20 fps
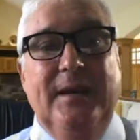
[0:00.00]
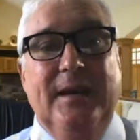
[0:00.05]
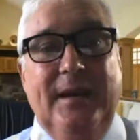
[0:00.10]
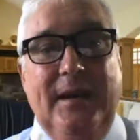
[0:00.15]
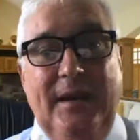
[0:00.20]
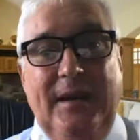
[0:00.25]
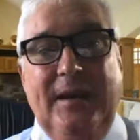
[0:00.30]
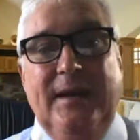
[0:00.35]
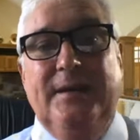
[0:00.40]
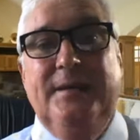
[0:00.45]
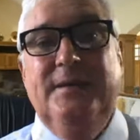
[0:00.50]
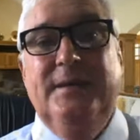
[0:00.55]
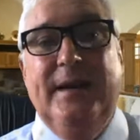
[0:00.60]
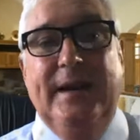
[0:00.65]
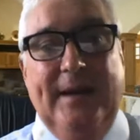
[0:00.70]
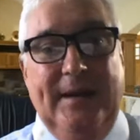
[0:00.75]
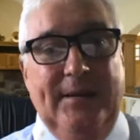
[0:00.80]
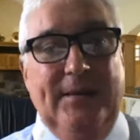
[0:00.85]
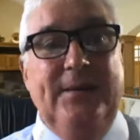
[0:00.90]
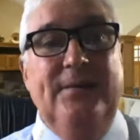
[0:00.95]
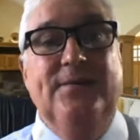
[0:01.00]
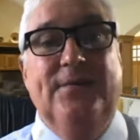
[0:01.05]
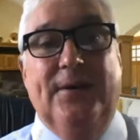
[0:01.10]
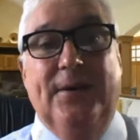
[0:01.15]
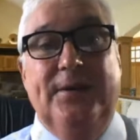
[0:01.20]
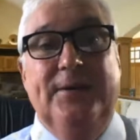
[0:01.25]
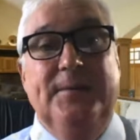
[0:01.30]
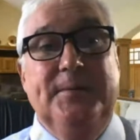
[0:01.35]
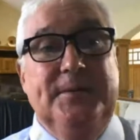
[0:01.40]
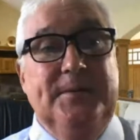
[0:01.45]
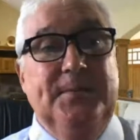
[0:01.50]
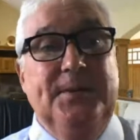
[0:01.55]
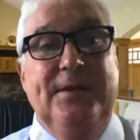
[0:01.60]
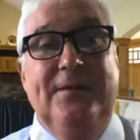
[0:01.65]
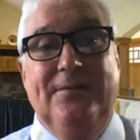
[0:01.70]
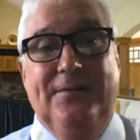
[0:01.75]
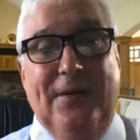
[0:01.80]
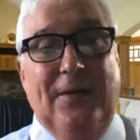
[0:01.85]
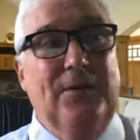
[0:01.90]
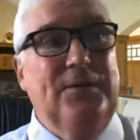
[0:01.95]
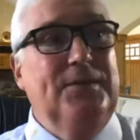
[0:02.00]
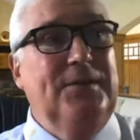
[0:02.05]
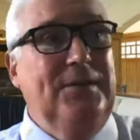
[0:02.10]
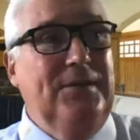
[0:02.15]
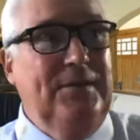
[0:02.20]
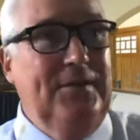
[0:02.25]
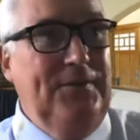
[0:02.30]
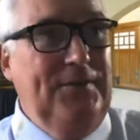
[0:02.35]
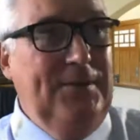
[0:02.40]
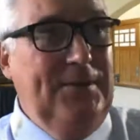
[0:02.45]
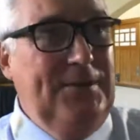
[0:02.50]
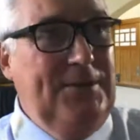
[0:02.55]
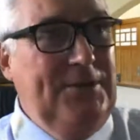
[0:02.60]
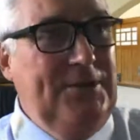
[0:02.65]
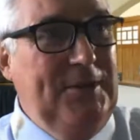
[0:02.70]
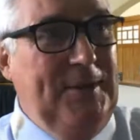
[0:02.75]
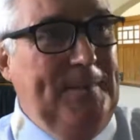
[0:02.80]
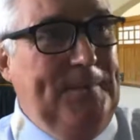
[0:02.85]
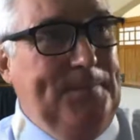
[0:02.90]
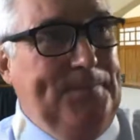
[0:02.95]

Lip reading: and invite them to be involved in the future.